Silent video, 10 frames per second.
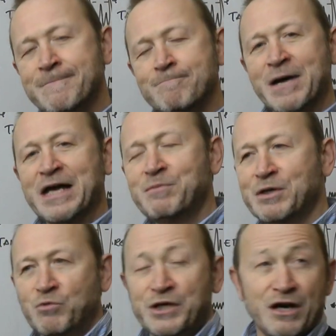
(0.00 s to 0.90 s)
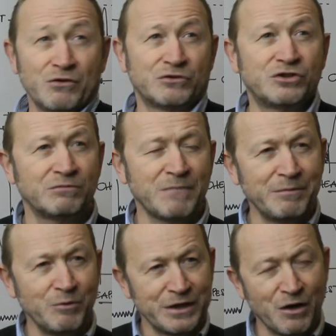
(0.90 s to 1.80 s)
Maybe we don't,
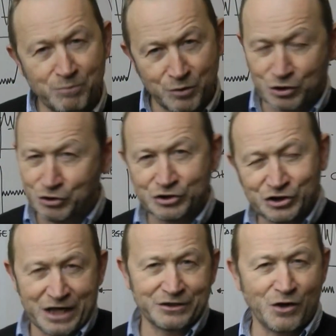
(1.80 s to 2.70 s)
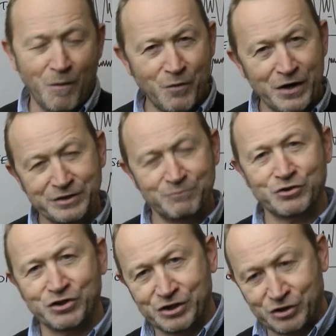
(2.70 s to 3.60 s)
maybe we don't put good standard operating
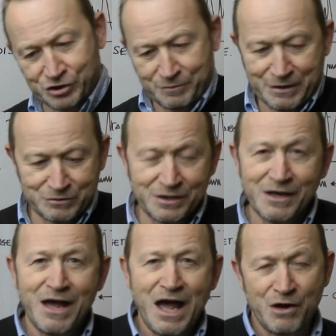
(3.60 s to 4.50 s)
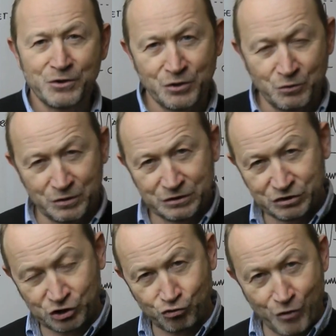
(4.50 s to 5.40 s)
procedures about how you
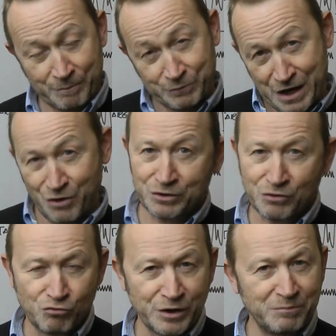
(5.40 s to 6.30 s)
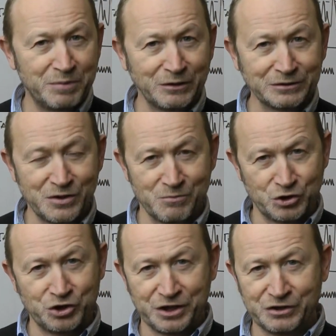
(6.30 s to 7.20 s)
strip down and rebuild the
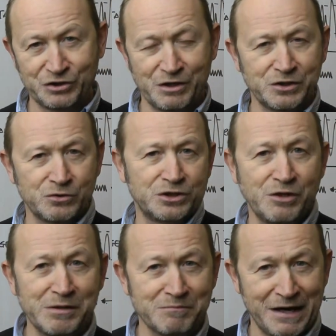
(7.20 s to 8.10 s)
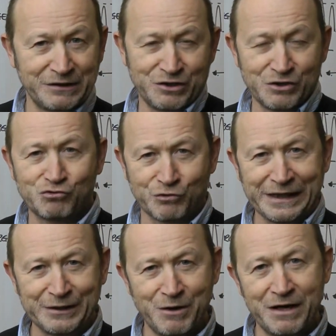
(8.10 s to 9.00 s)
machine. So you're doing maintenance
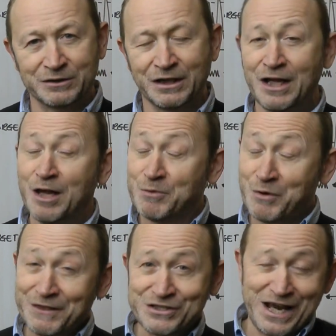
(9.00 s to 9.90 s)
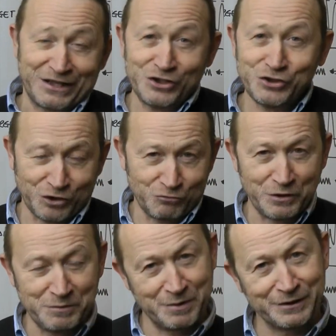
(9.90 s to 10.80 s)
really well. But when the technician
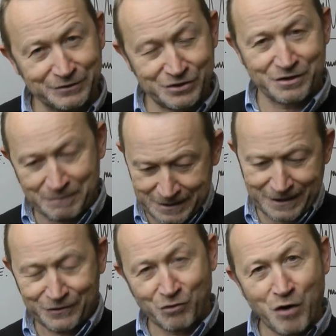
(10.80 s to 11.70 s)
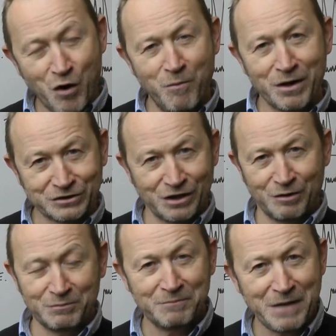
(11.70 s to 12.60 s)
rebuilds the, the robot
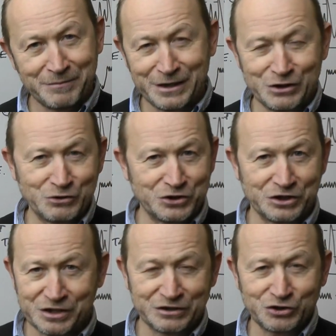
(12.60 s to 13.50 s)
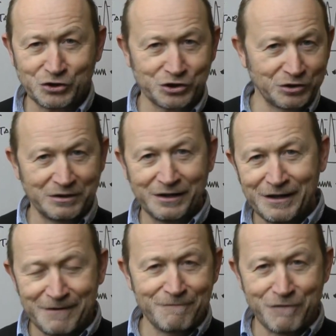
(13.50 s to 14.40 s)
arm, maybe he does it in such a
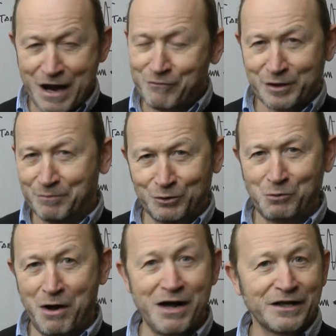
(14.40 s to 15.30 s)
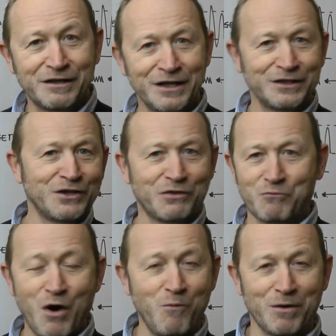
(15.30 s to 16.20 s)
variable way that the
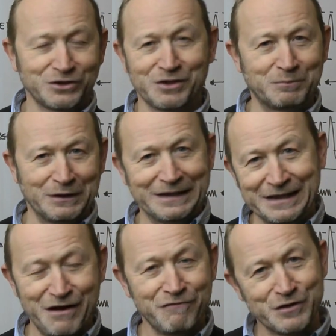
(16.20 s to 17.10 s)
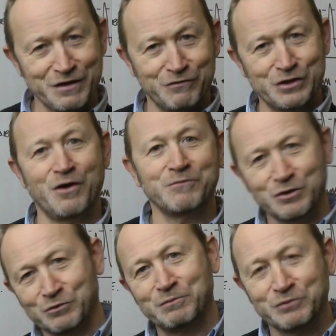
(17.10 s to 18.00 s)
robot's completely different every time
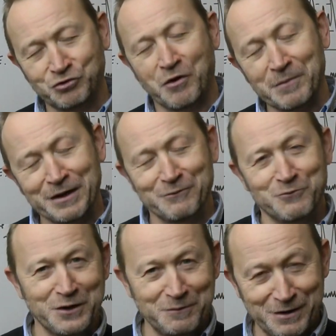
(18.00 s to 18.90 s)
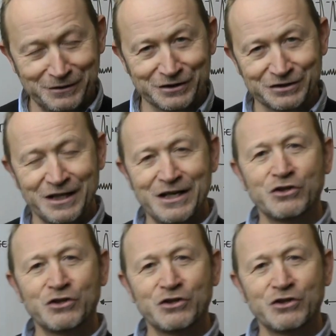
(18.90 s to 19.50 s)
you strip it and rebuild it.